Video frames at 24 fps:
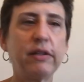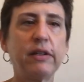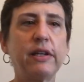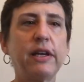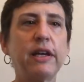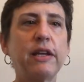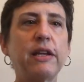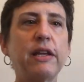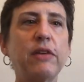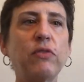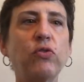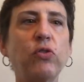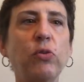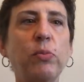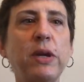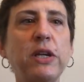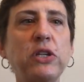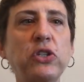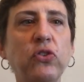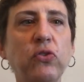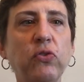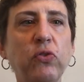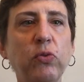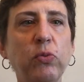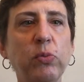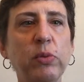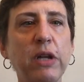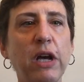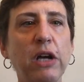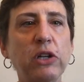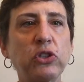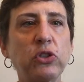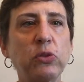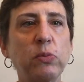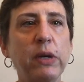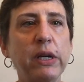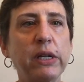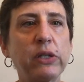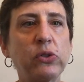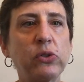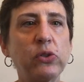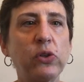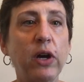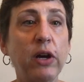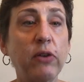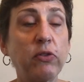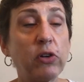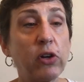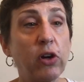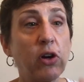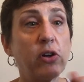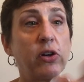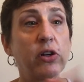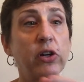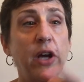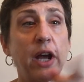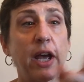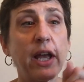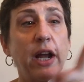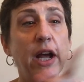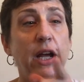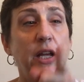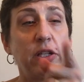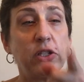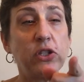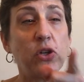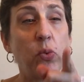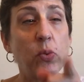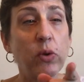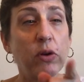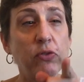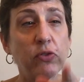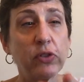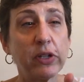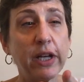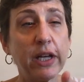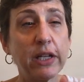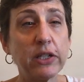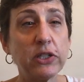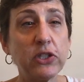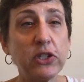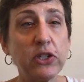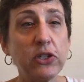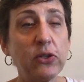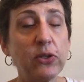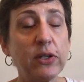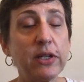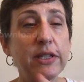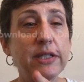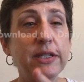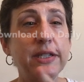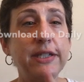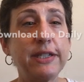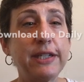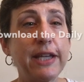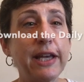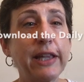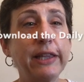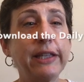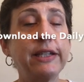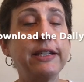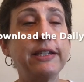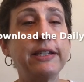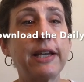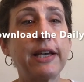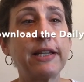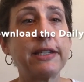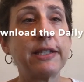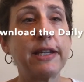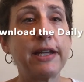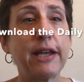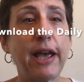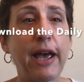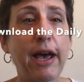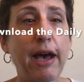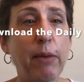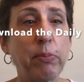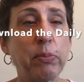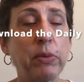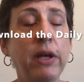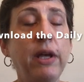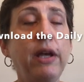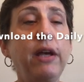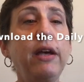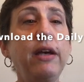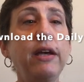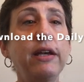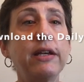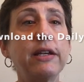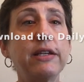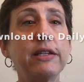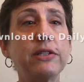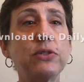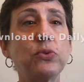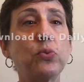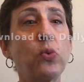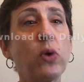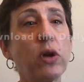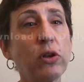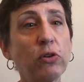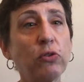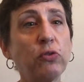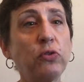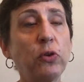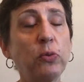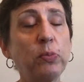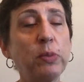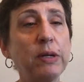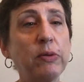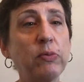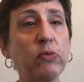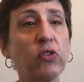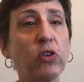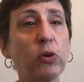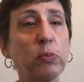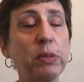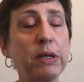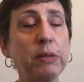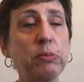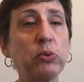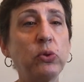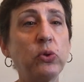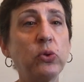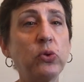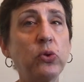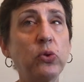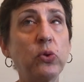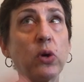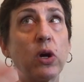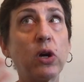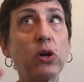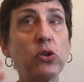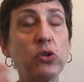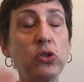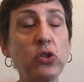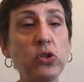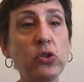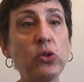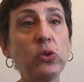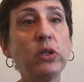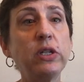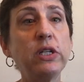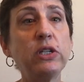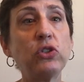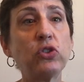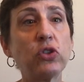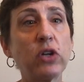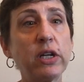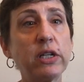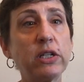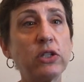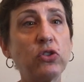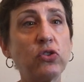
get information from Dr. Michael Greger. And I don't want to forget too, his Daily Dozen app is wonderful for people who are newly trying to